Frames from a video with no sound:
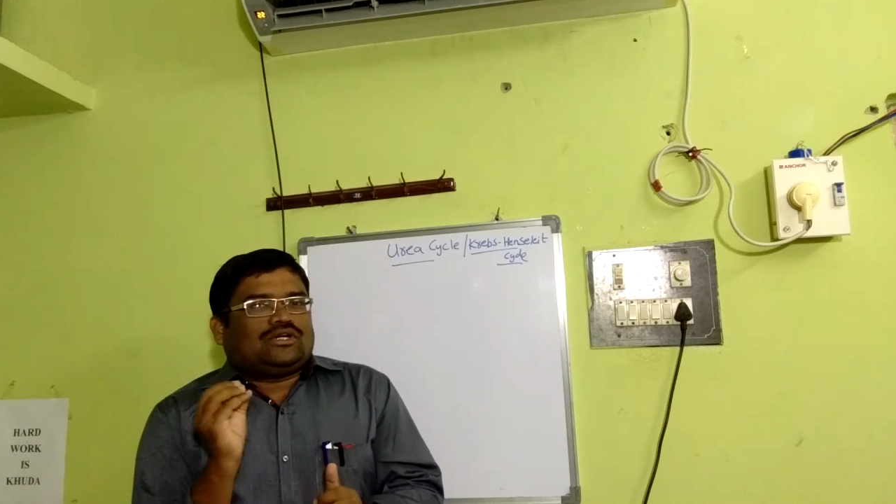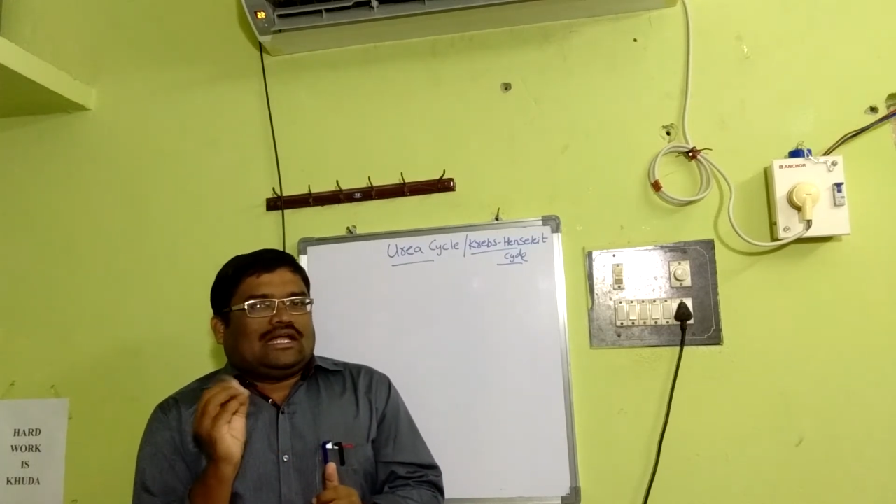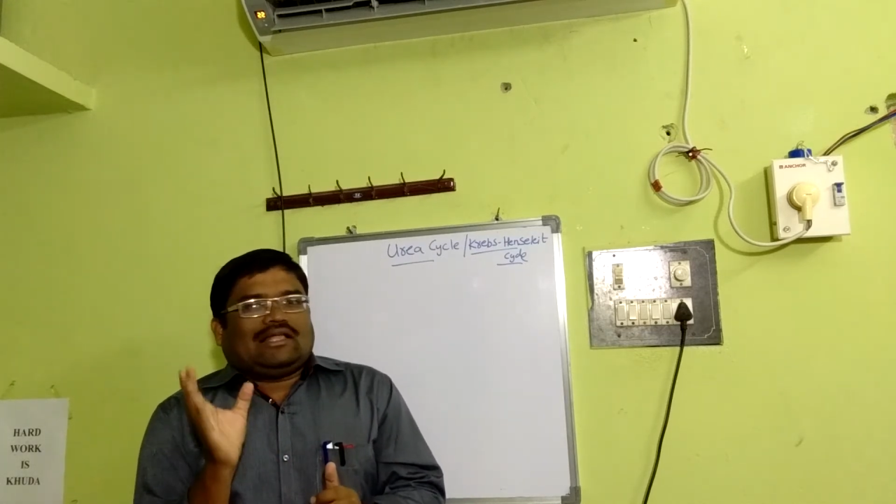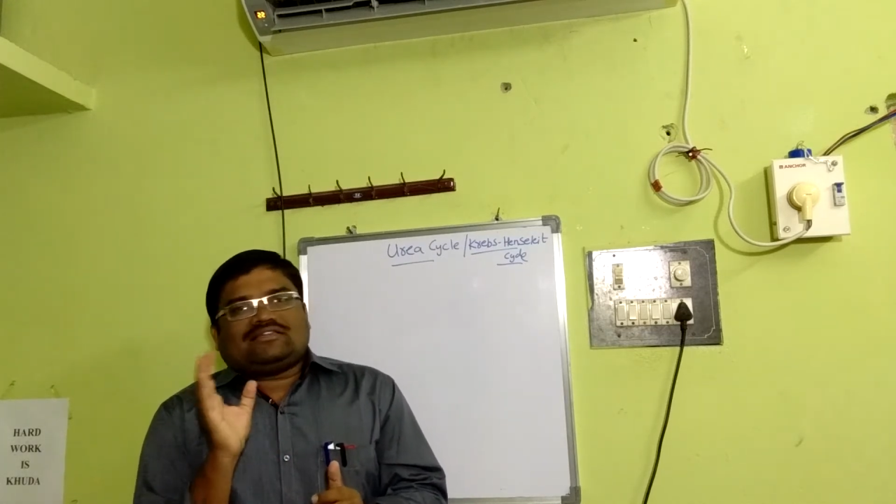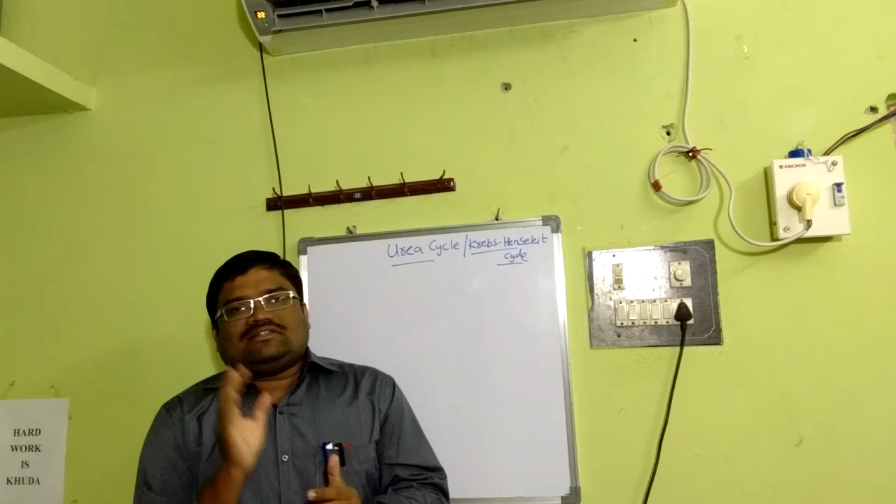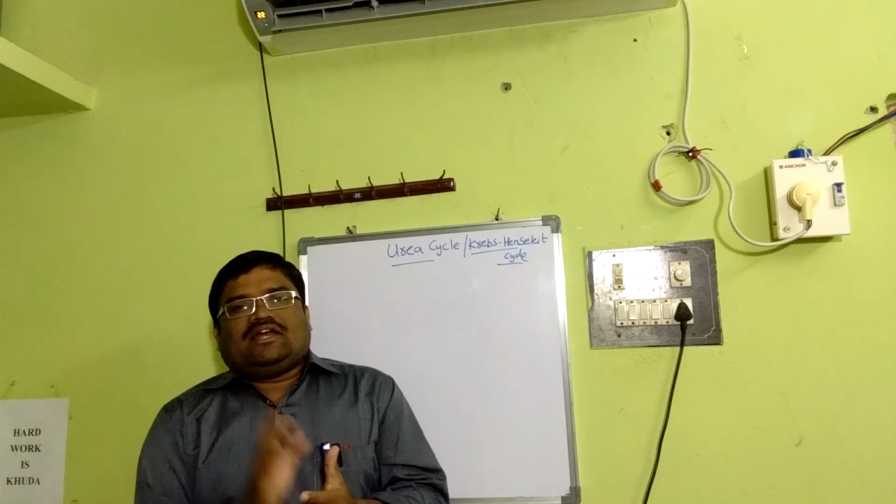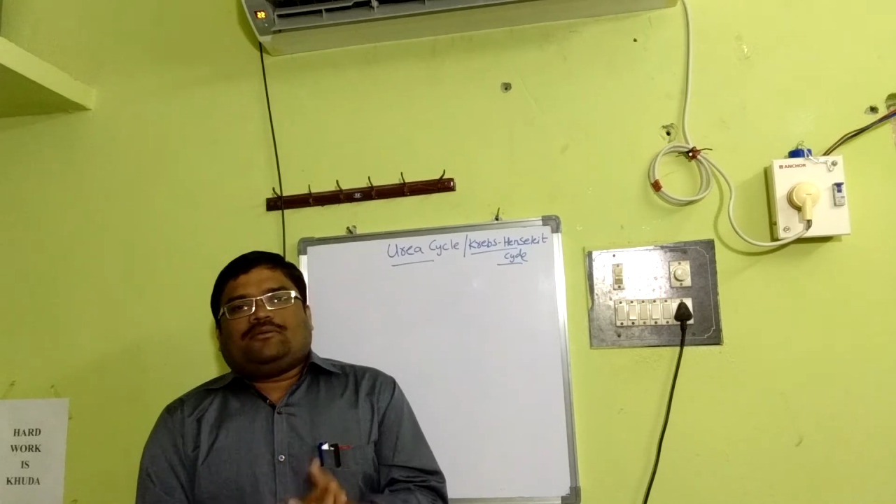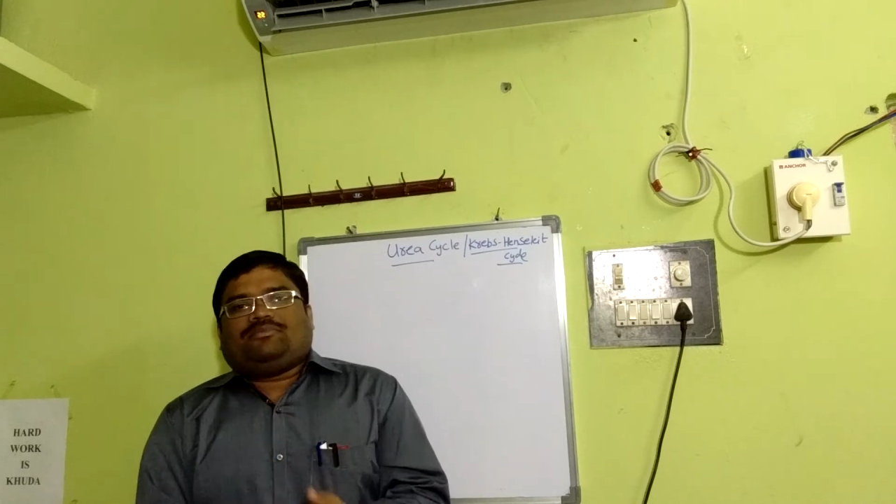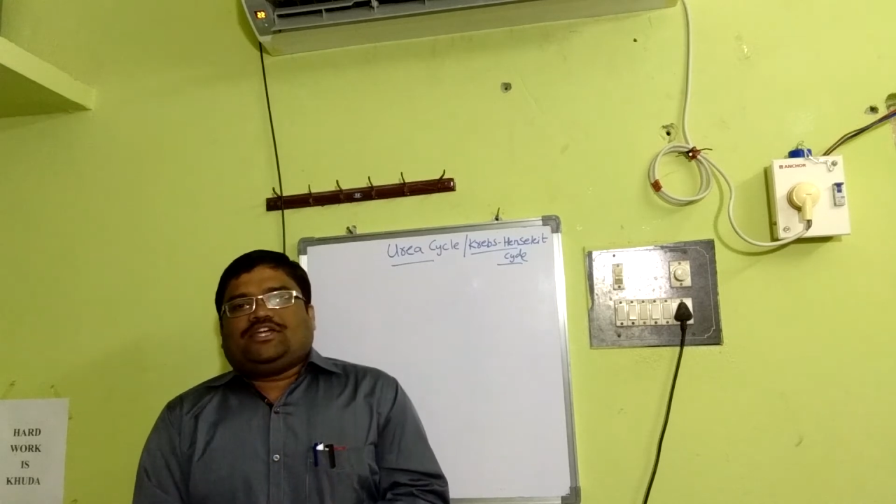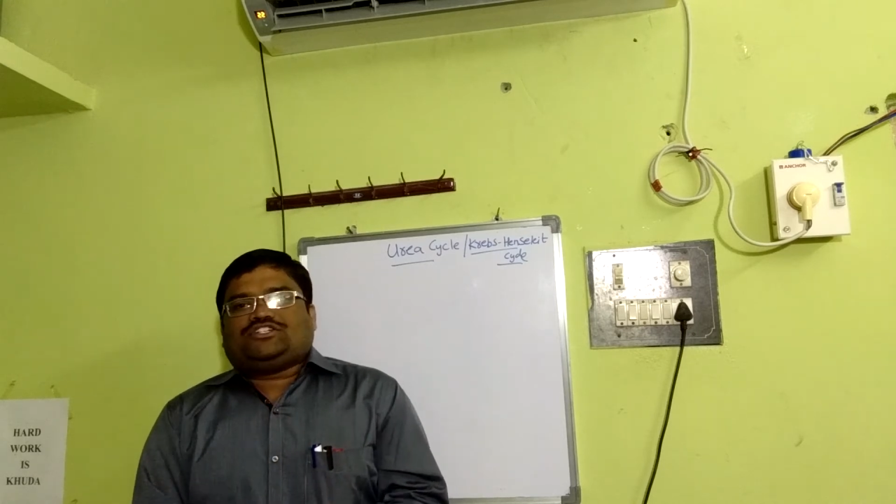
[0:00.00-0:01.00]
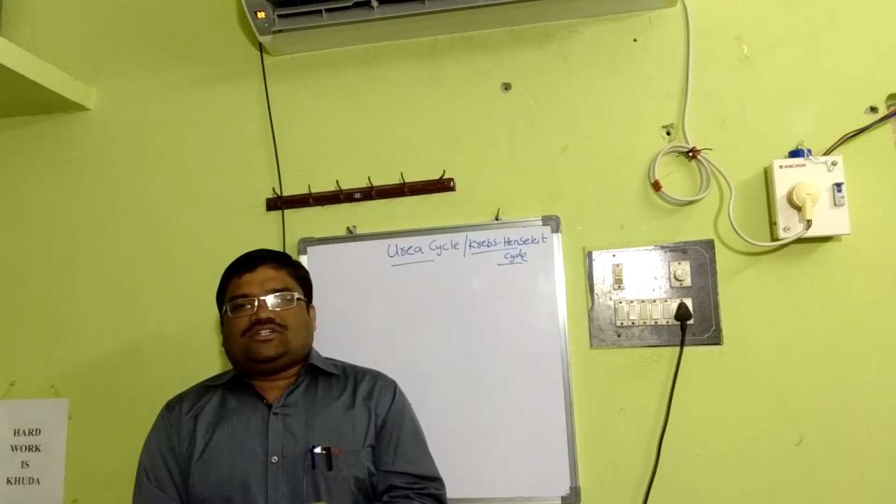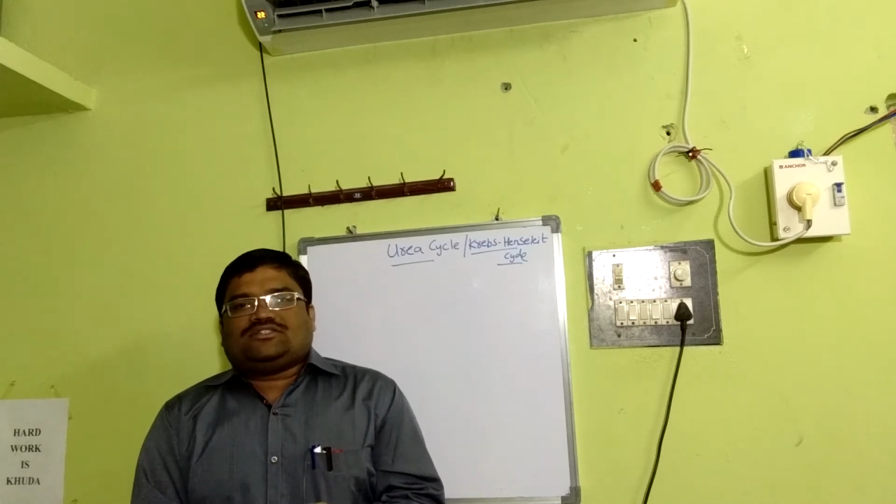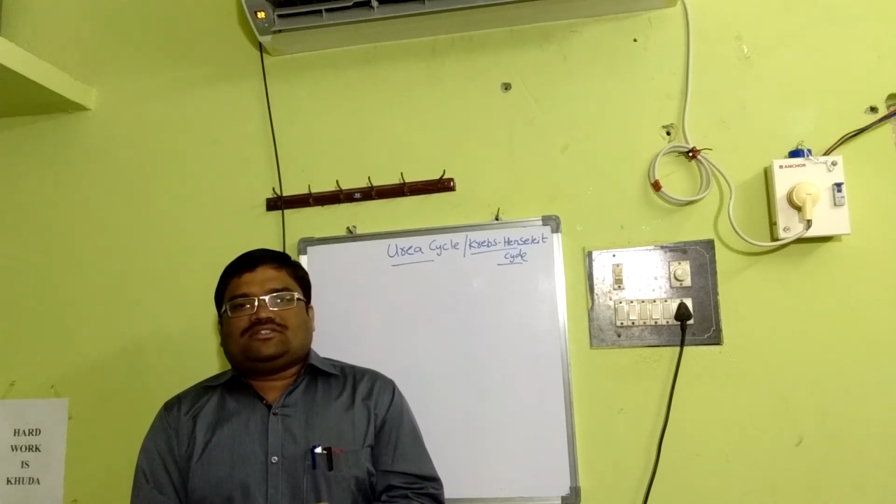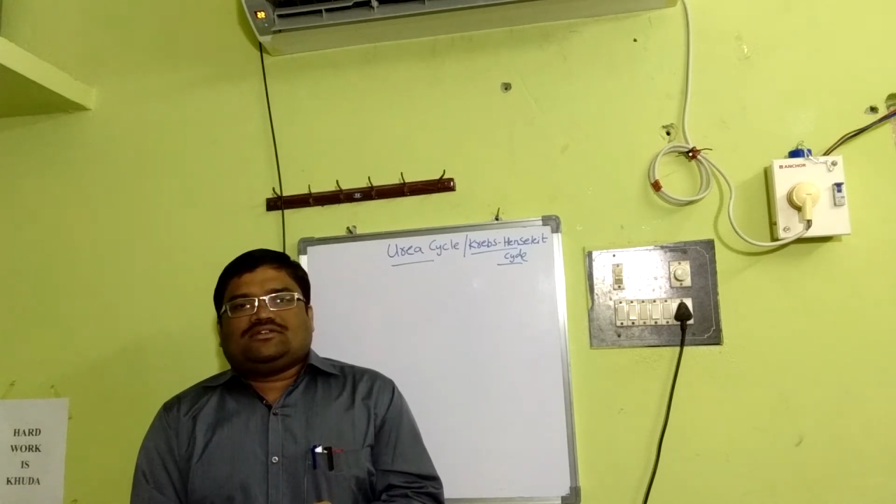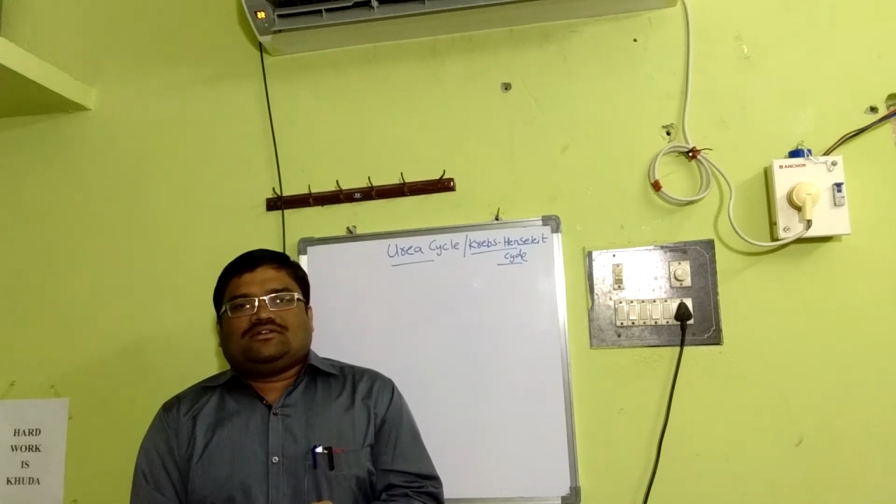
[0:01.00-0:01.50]
terrestrial
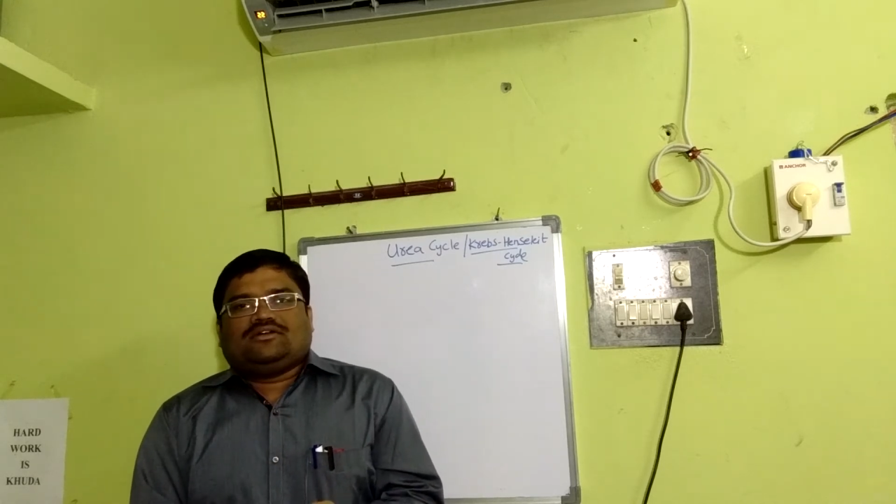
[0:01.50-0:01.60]
adaptations.